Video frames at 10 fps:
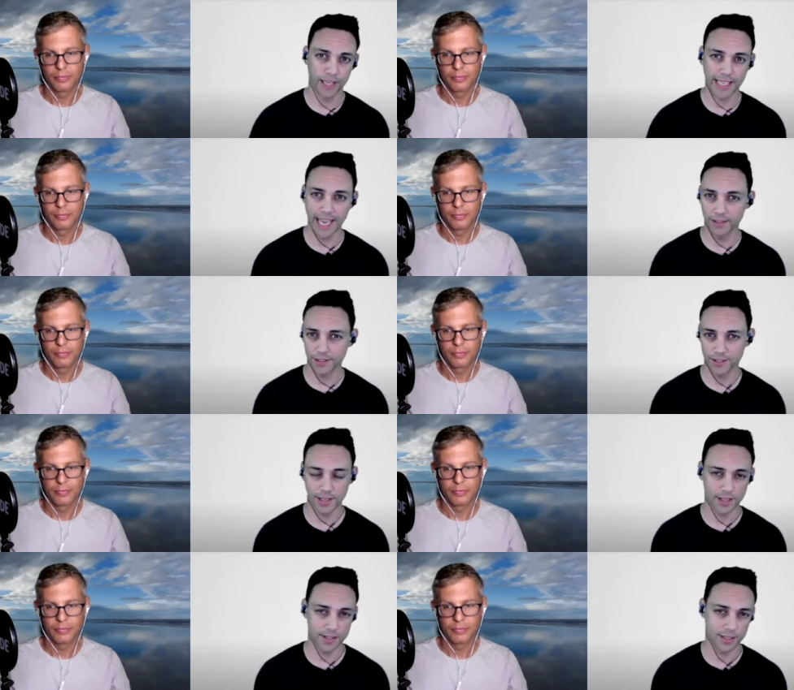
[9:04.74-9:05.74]
Speaker 1: countless
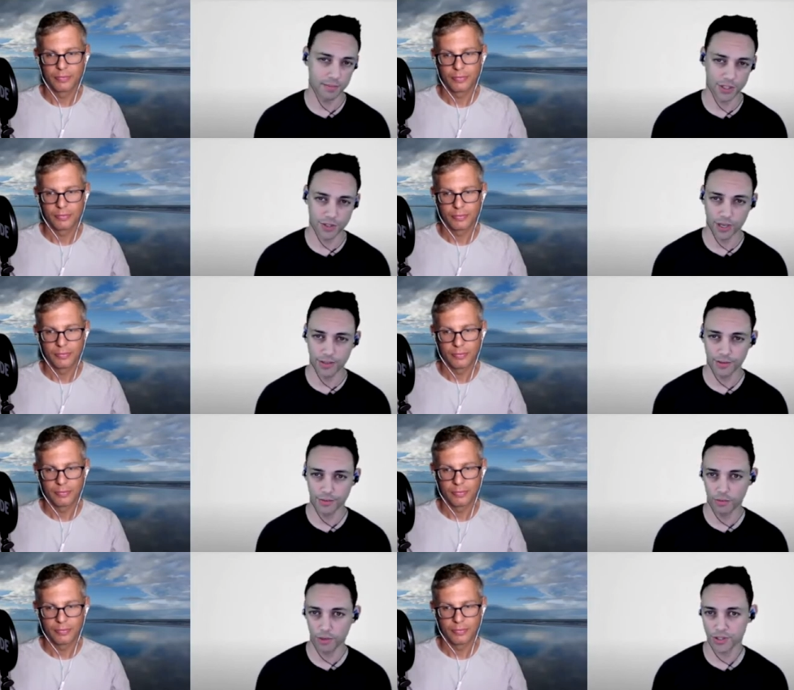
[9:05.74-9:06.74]
studies demonstrate that
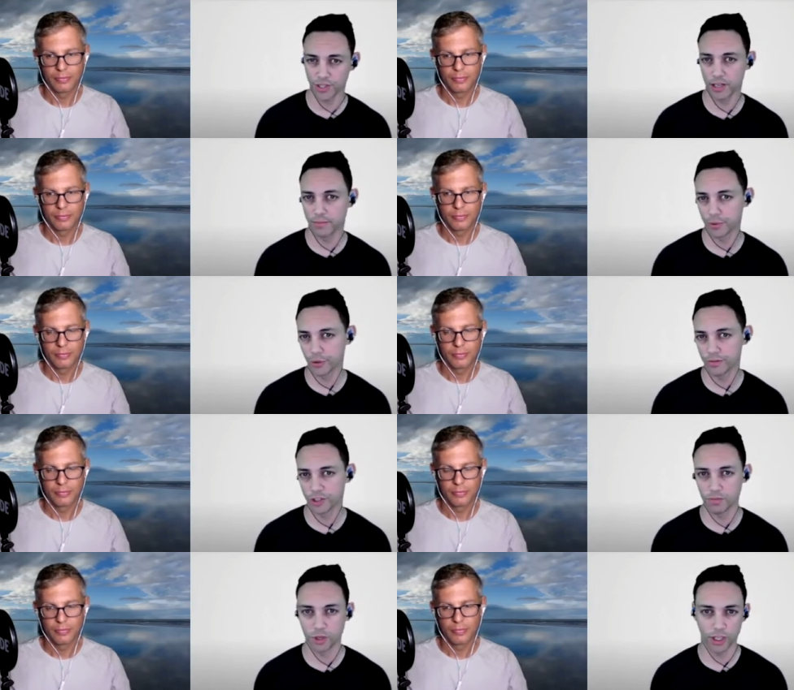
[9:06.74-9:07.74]
robots can improve
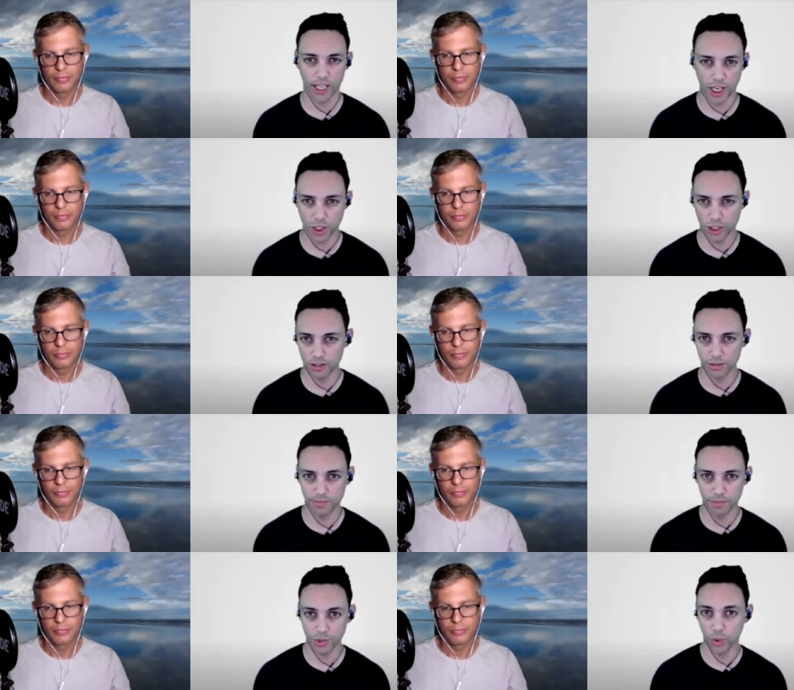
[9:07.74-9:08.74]
communication
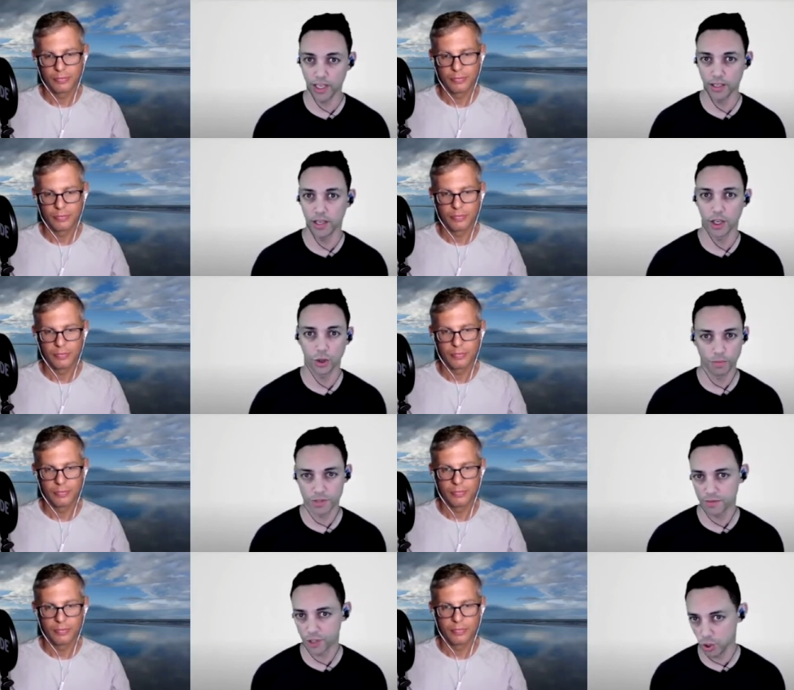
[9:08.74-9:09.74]
between groups
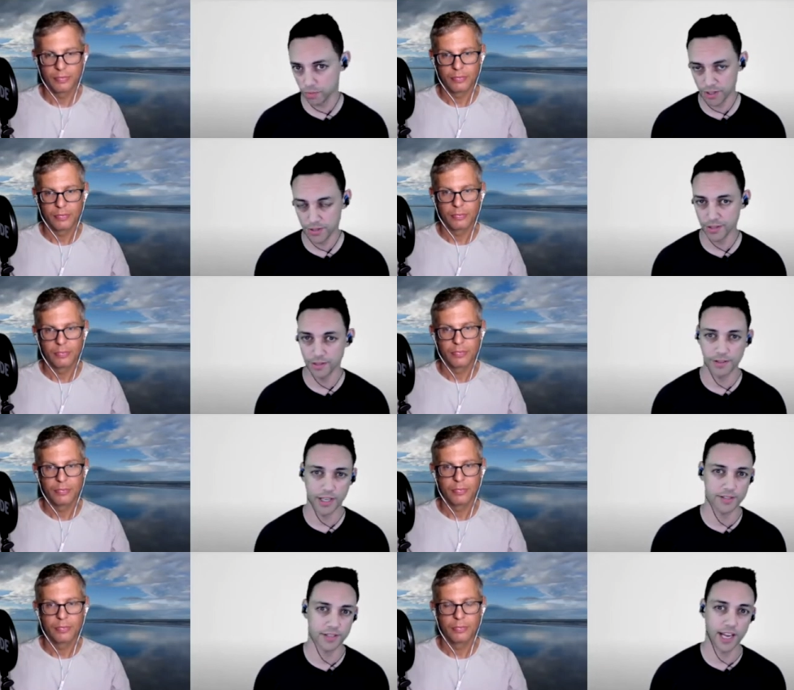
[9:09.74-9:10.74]
of humans and
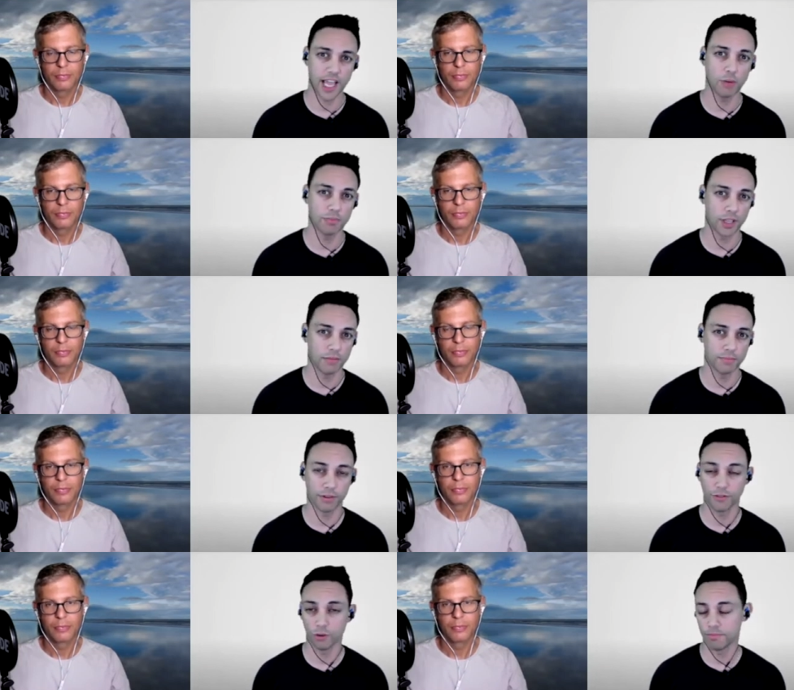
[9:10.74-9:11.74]
thus can help them
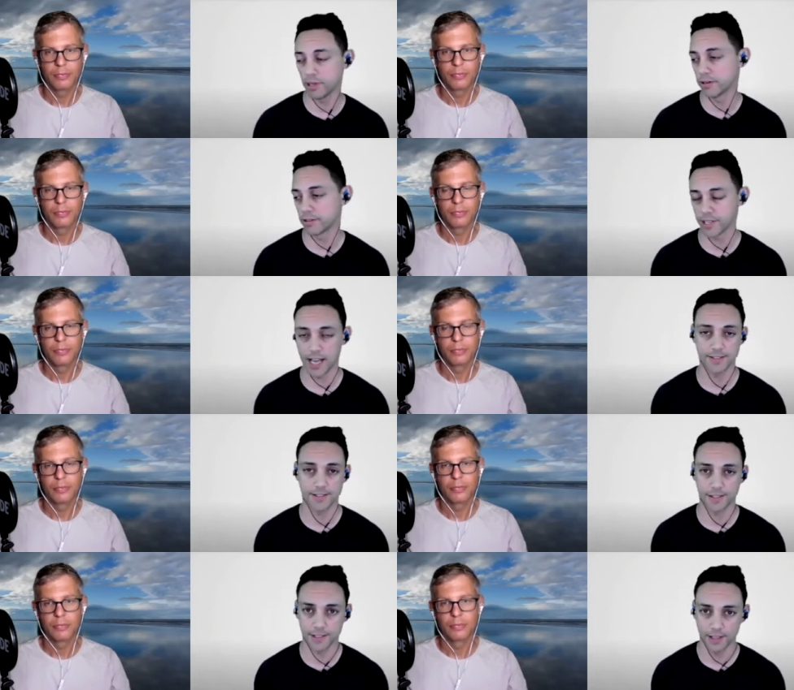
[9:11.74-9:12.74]
perform better on
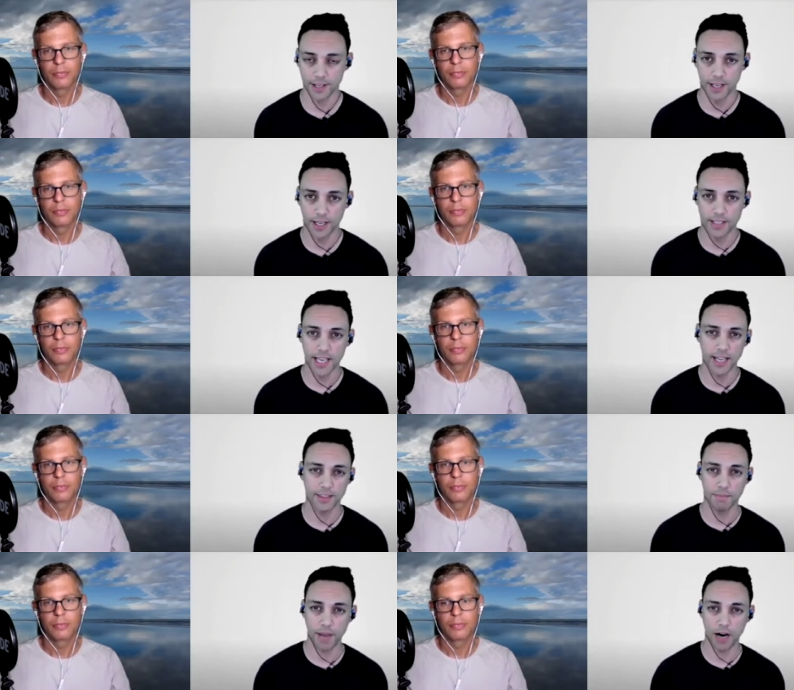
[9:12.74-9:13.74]
tasks. Take the
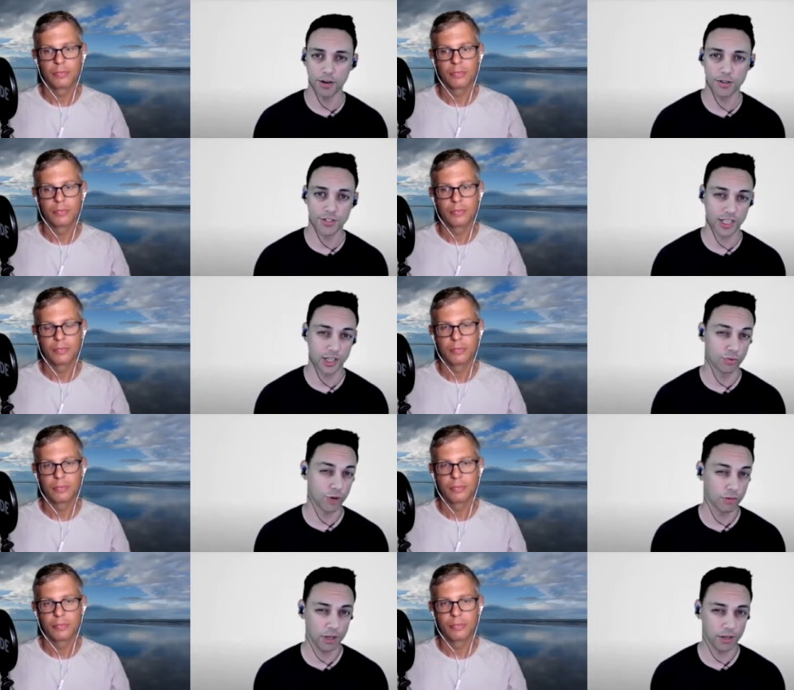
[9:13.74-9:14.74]
Paro Seal
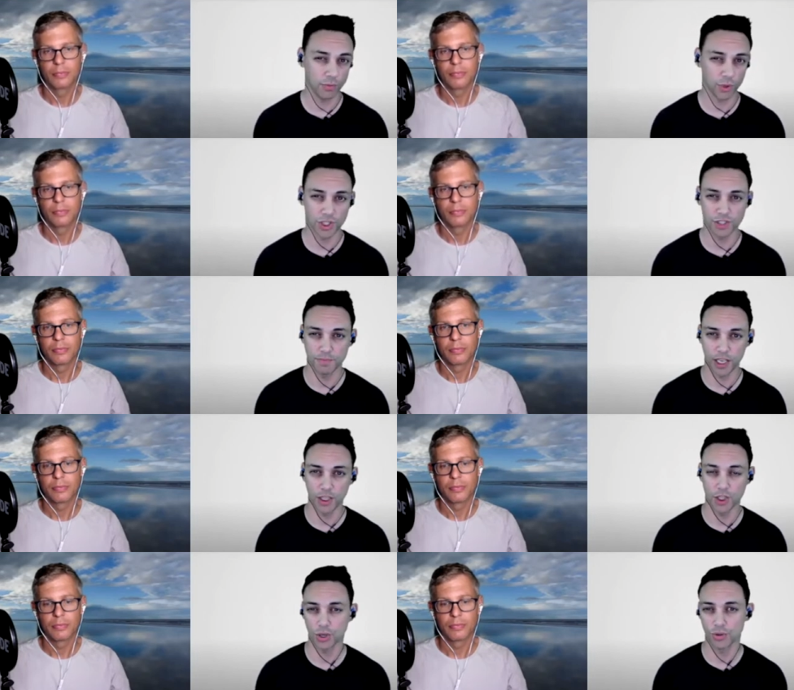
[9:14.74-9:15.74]
robot, which has been
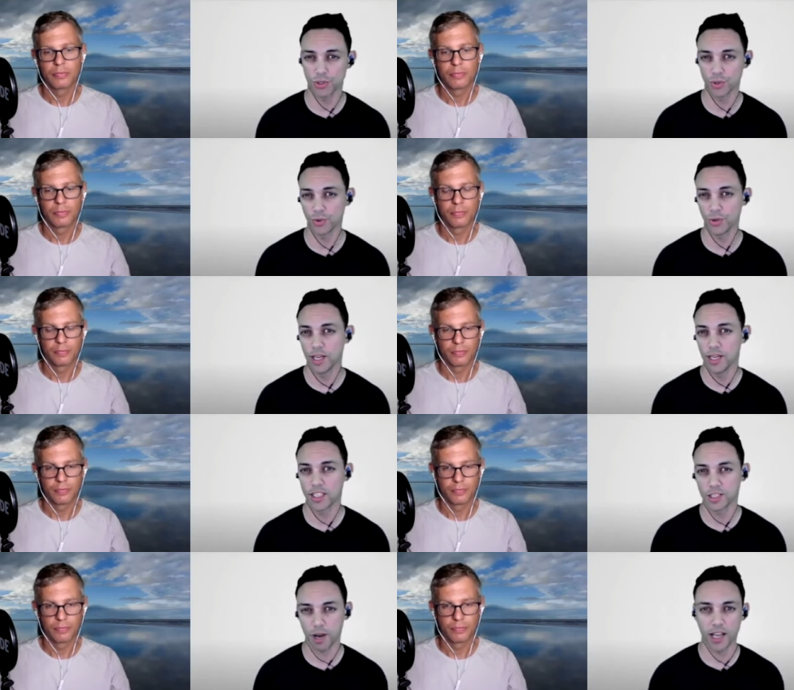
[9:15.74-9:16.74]
shown to
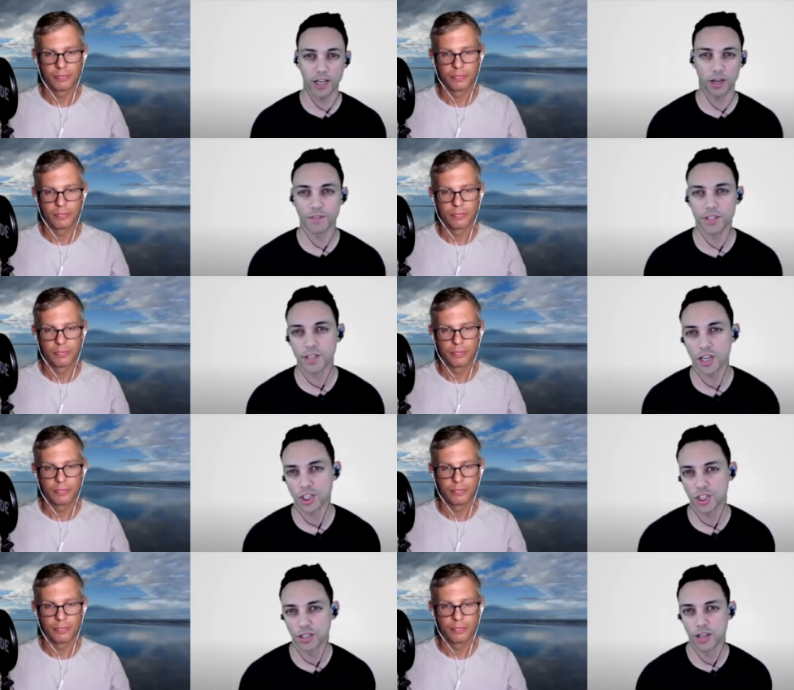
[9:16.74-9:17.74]
inspire
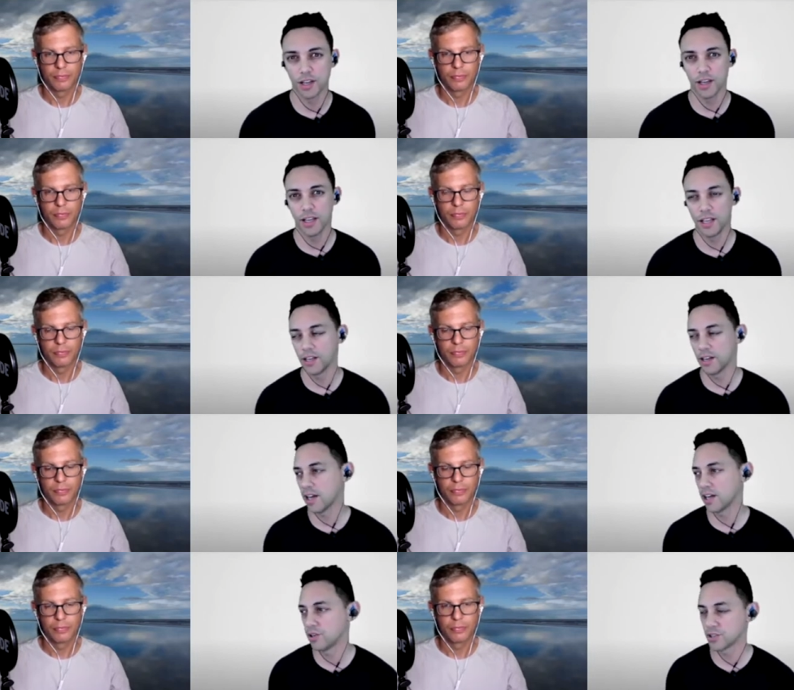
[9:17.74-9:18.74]
conversation in
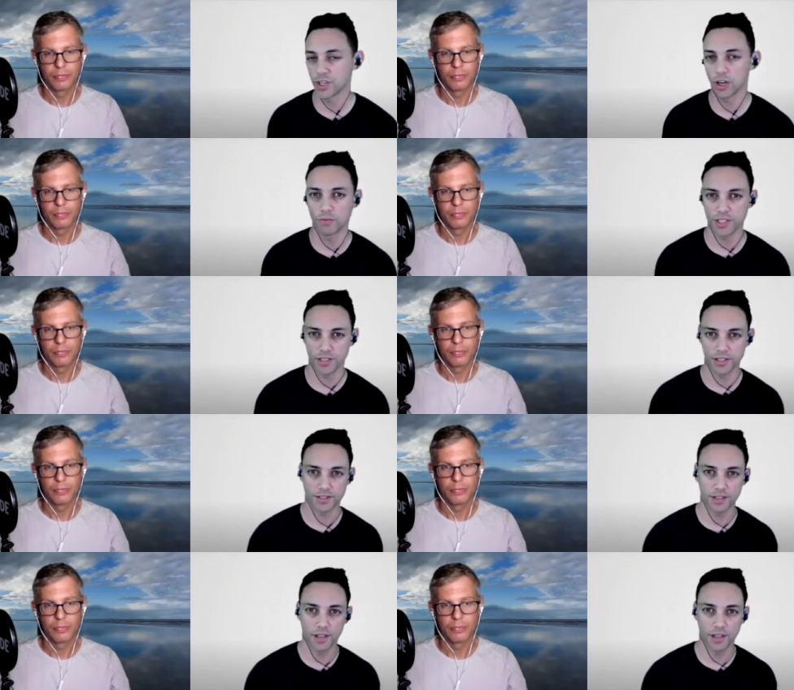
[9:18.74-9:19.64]
nursing home residents.